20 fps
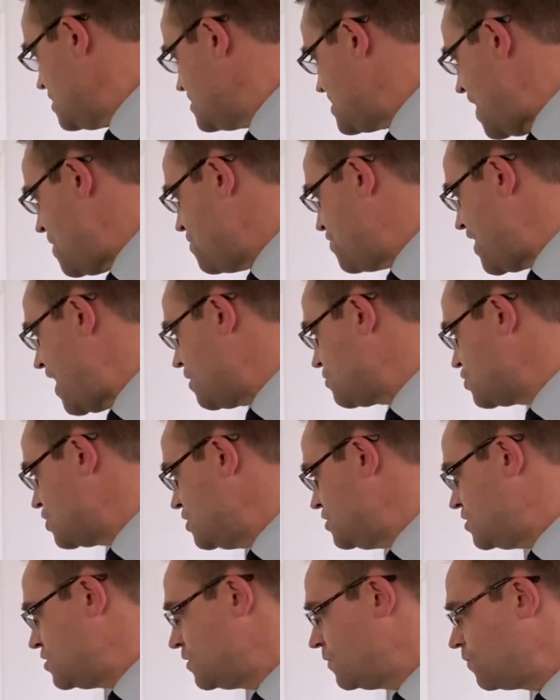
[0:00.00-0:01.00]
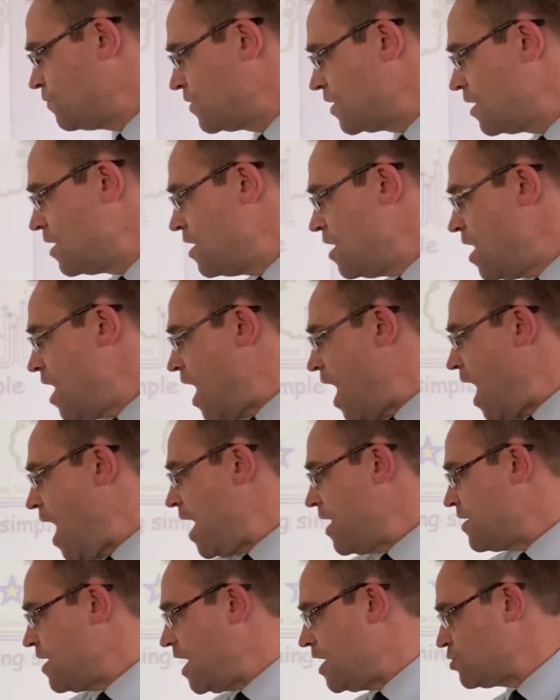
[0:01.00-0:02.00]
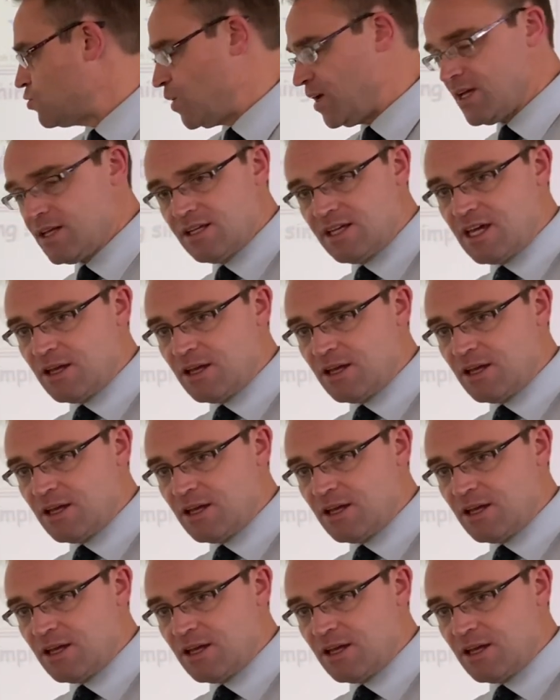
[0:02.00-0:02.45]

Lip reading: 10,000. And as we can